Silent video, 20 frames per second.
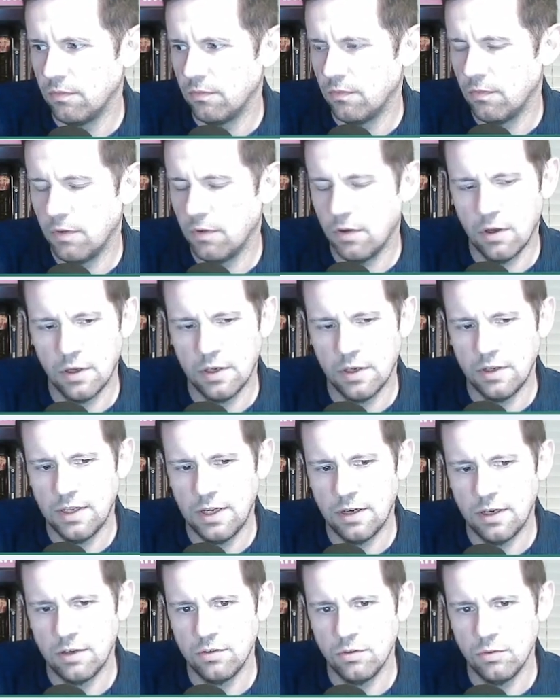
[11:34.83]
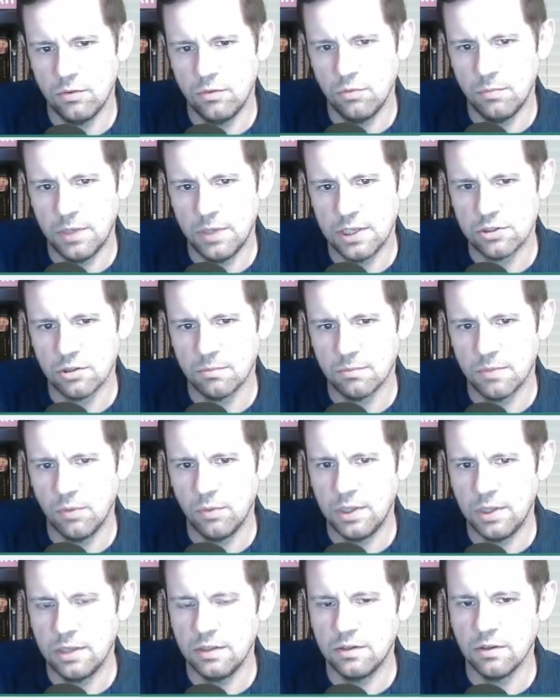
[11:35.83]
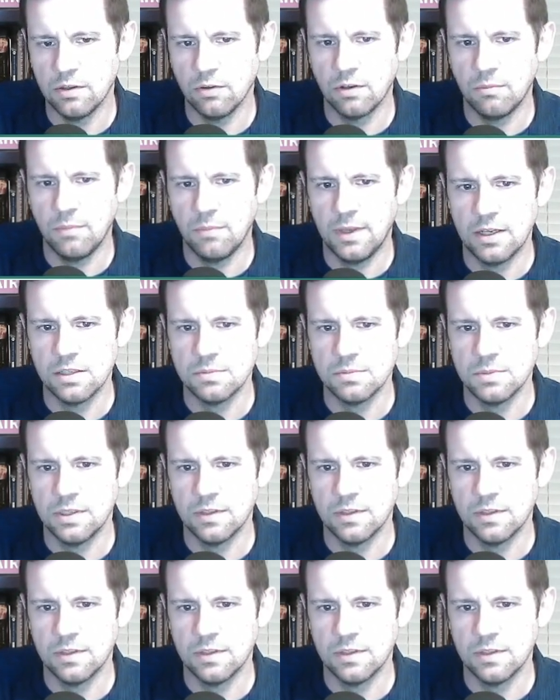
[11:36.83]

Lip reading: on a day or two to make sure my weekly token management